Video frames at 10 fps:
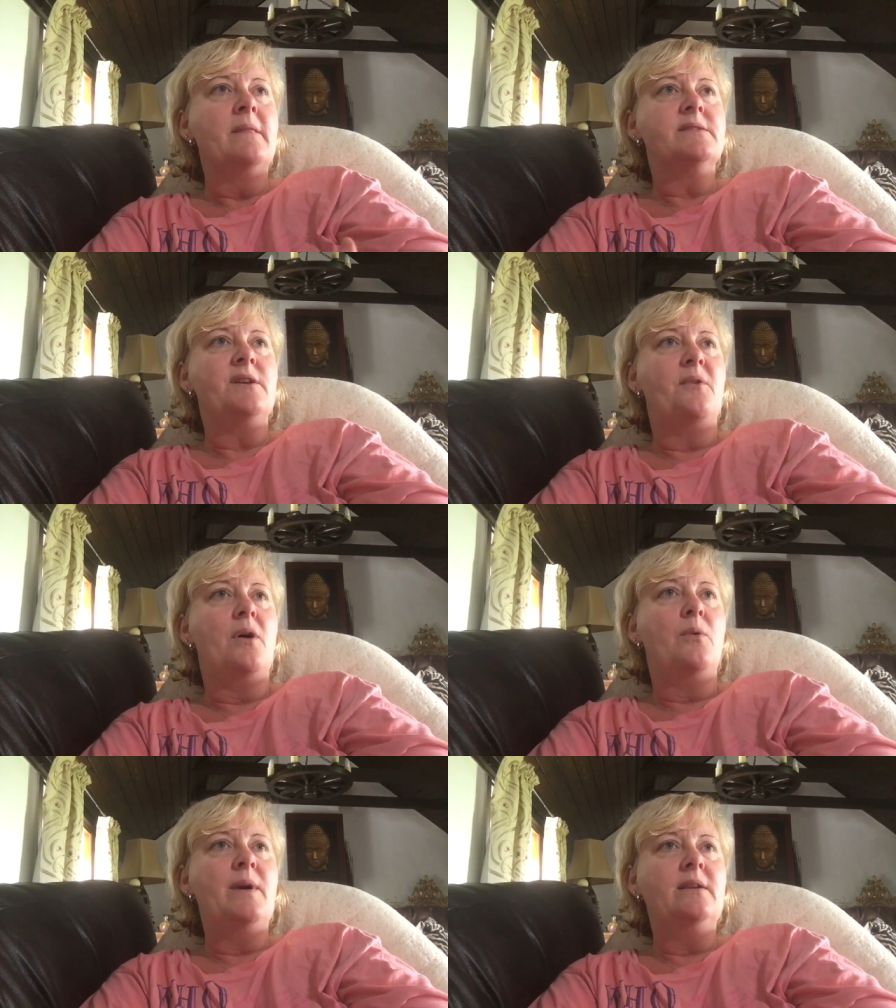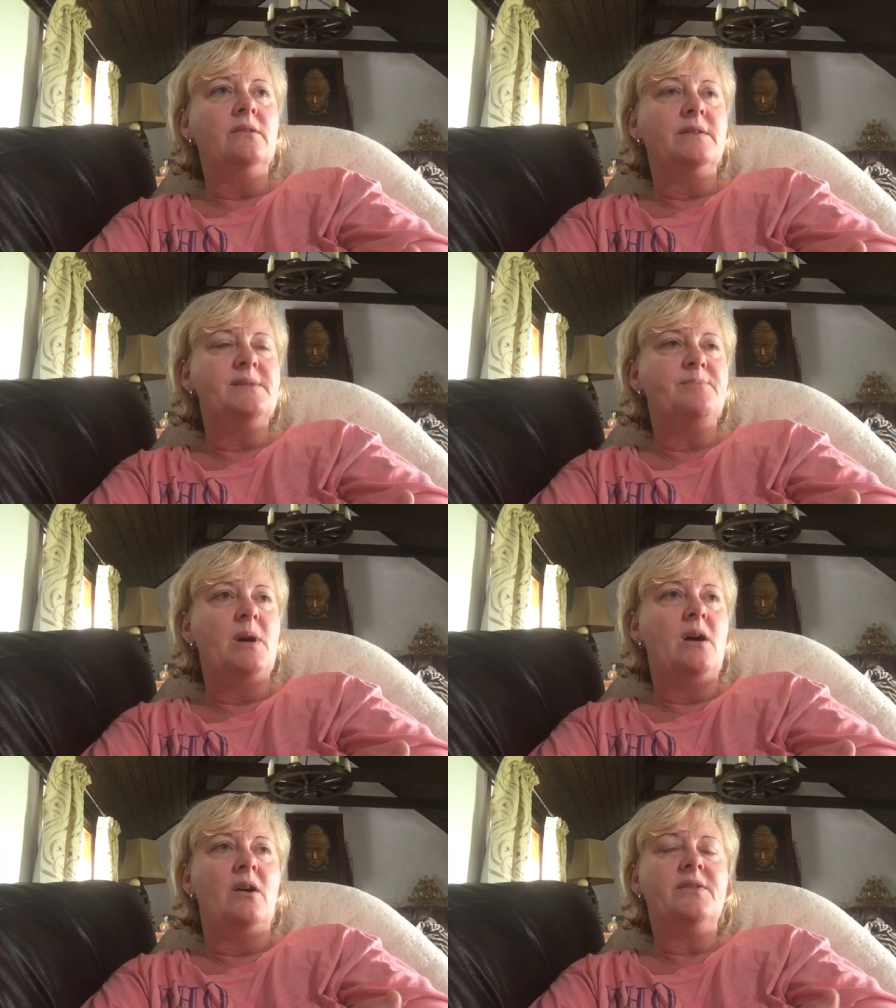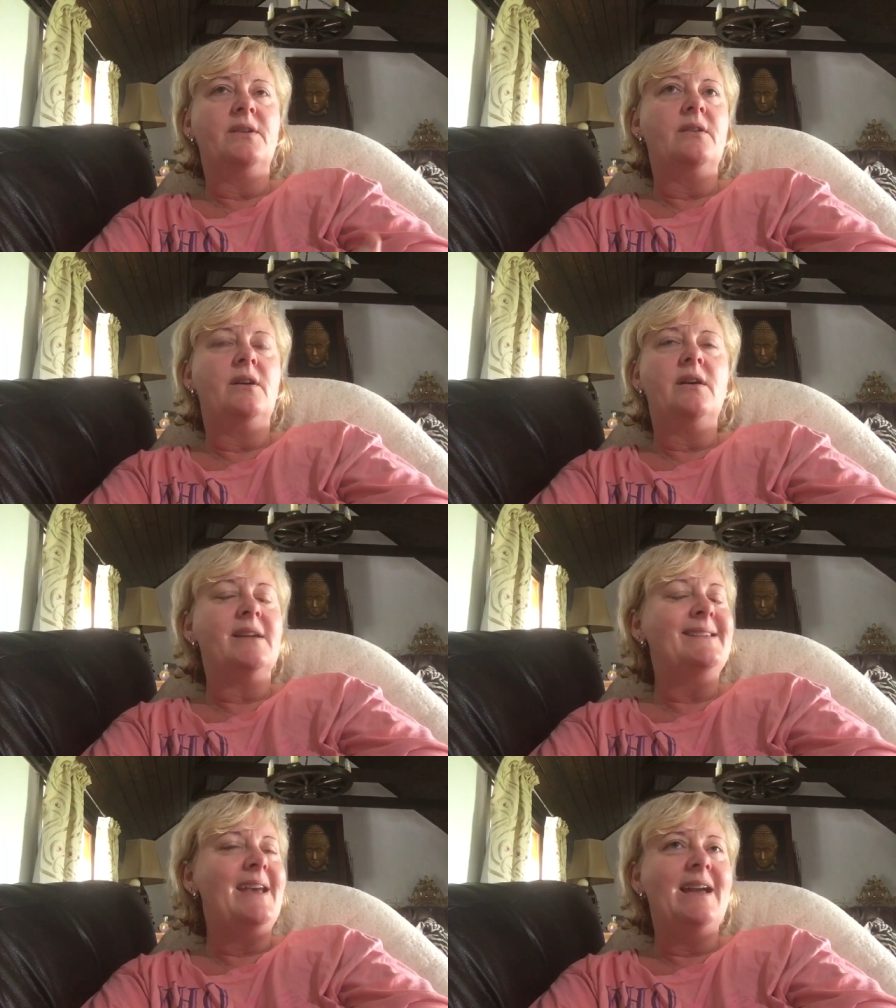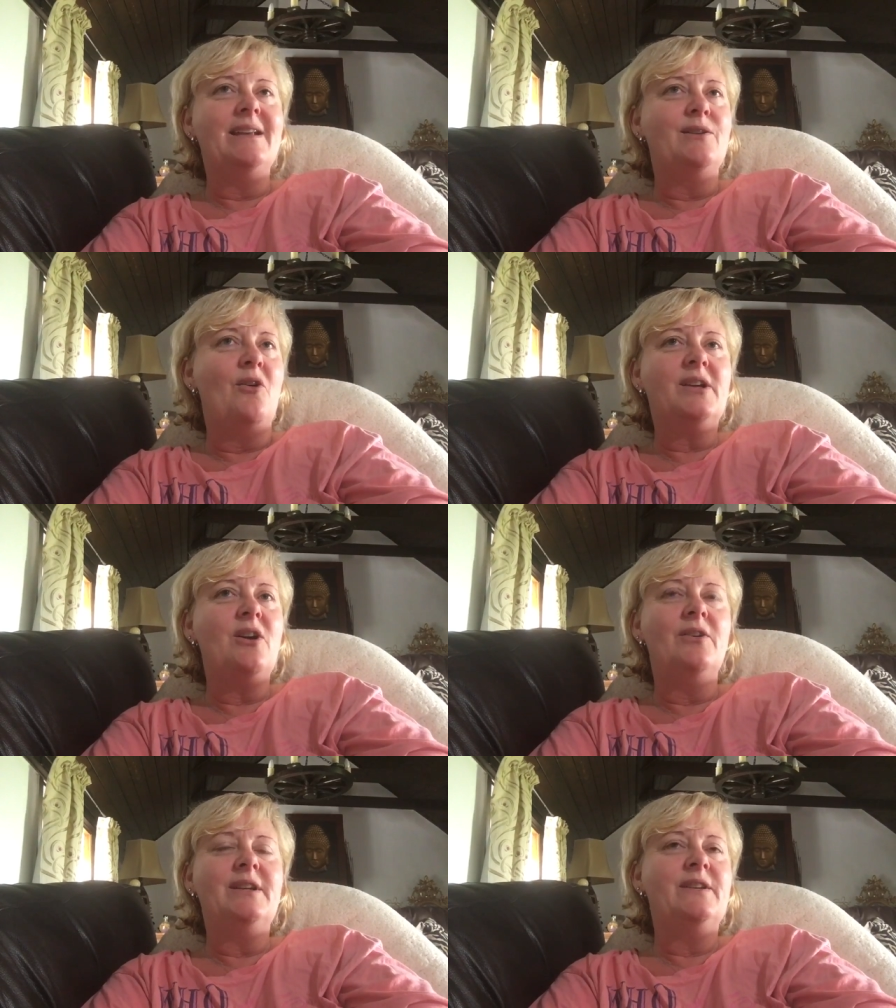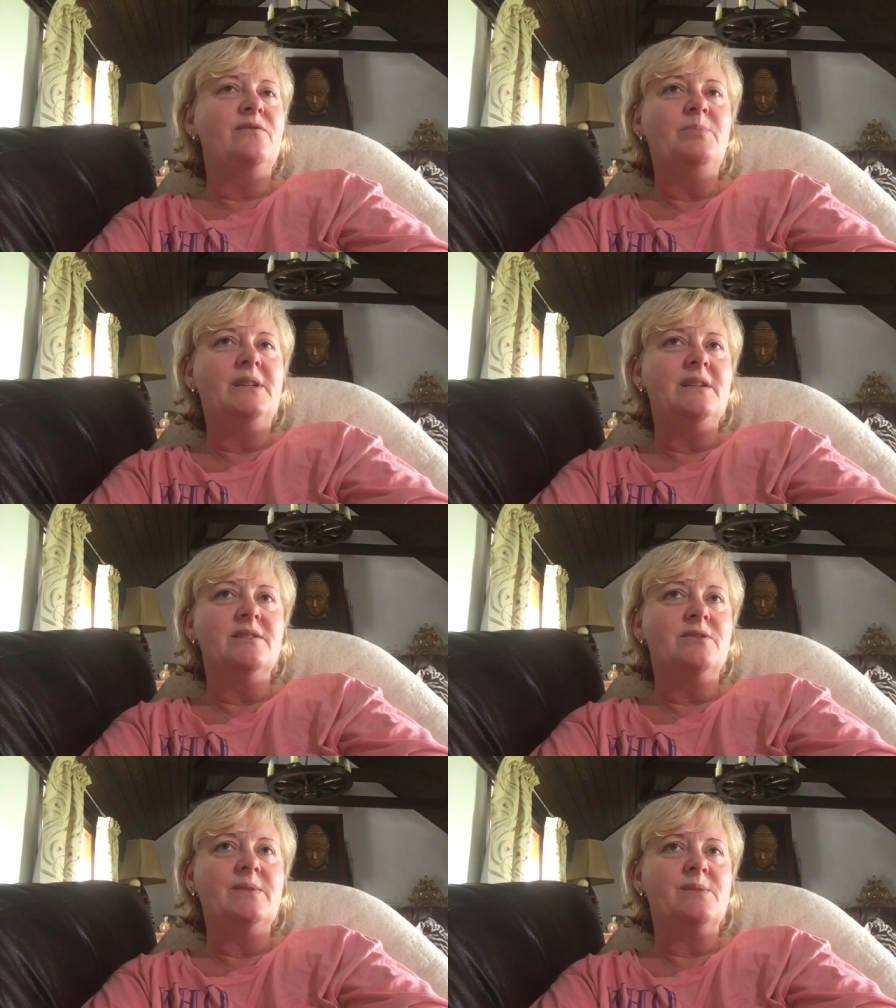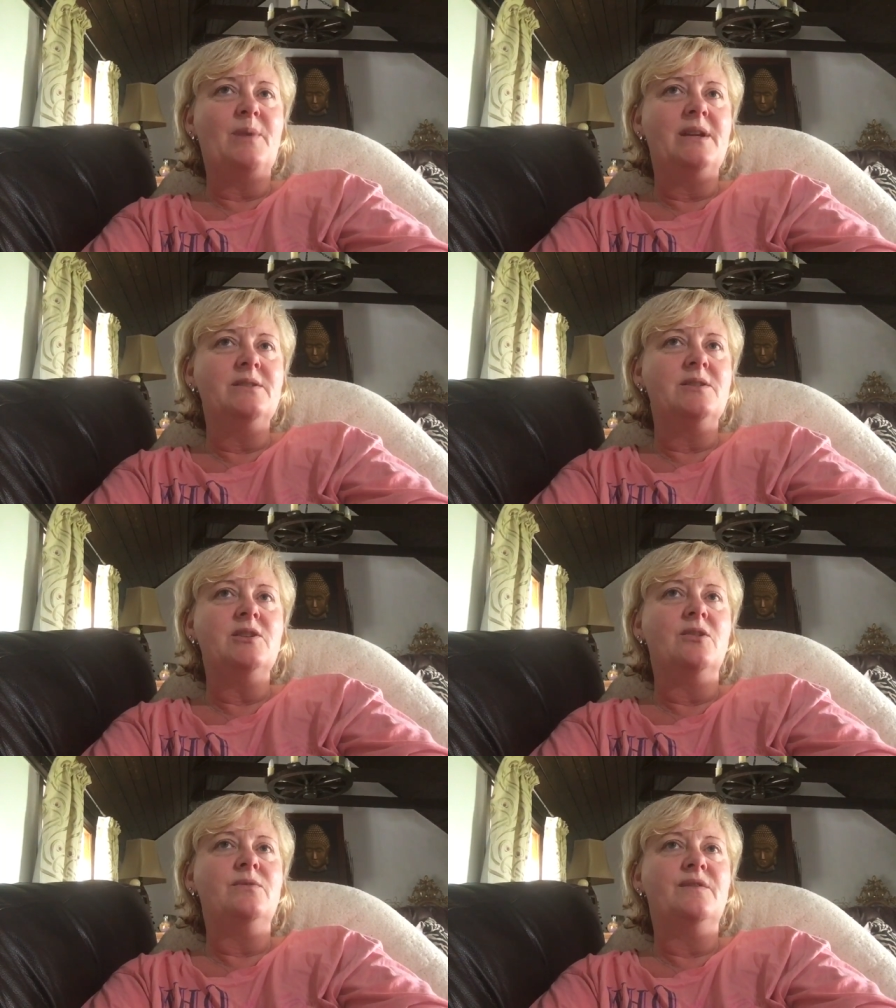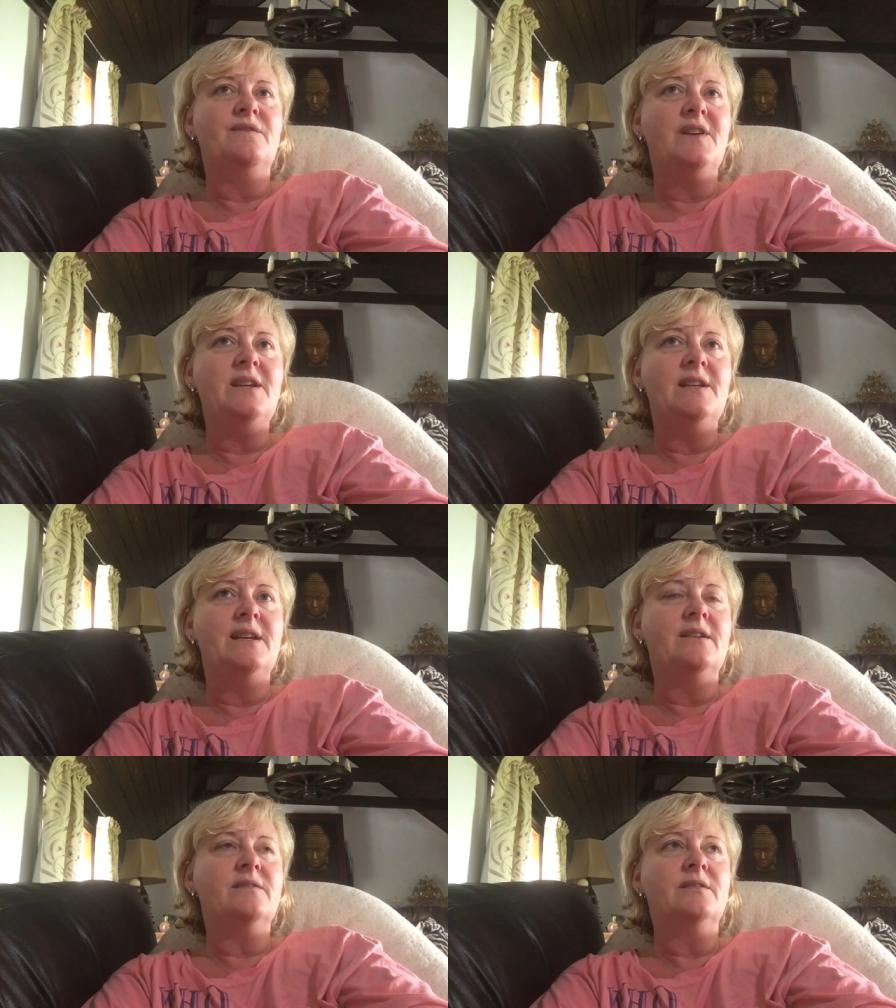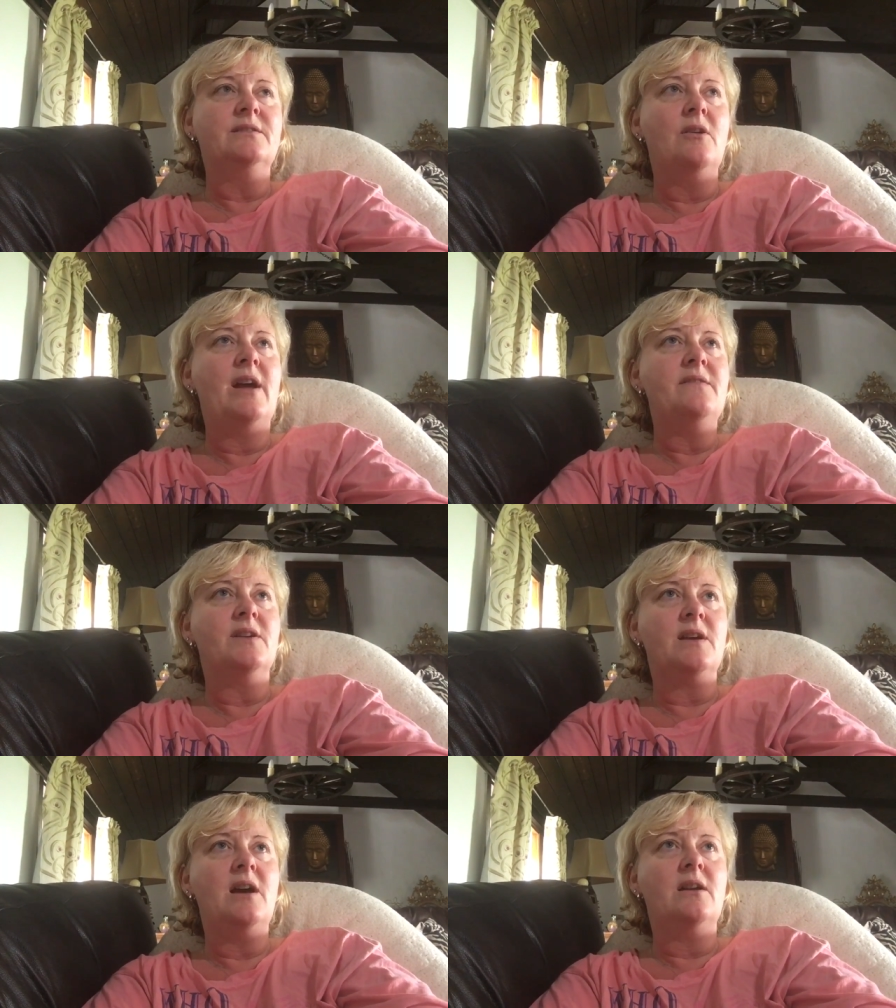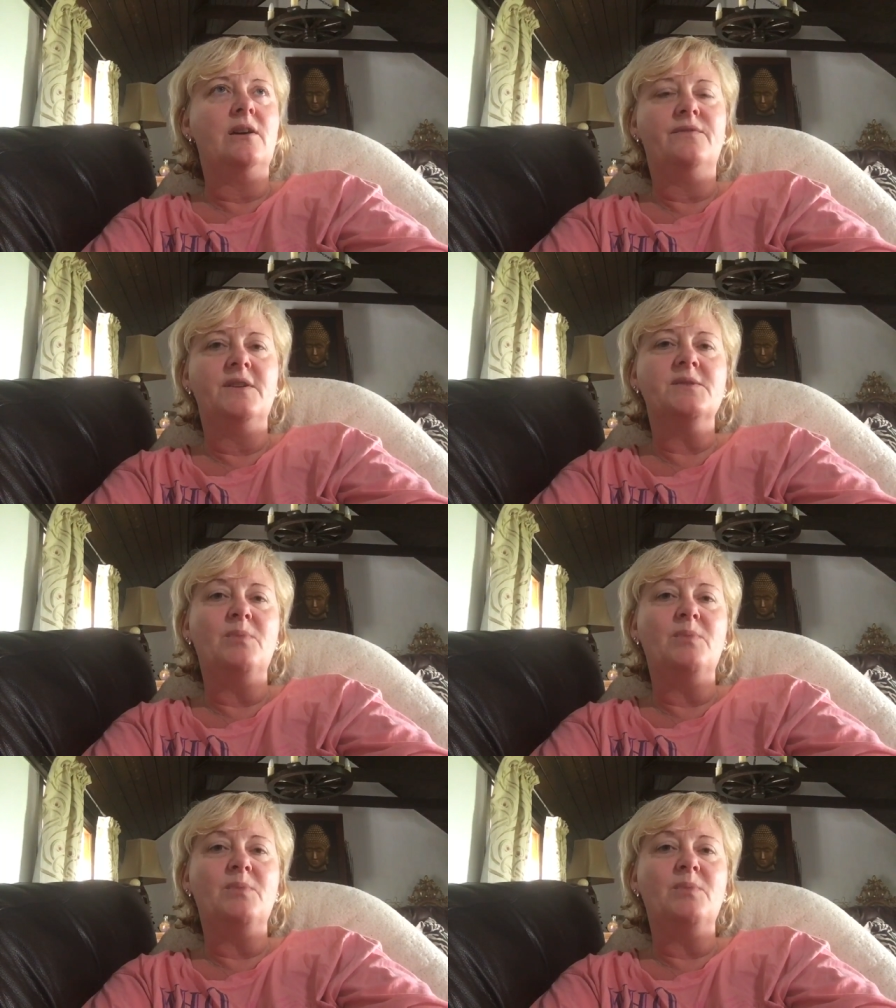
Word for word: So I went along this path, and again, I can't even begin to explain to you the feeling, the light, the colour of this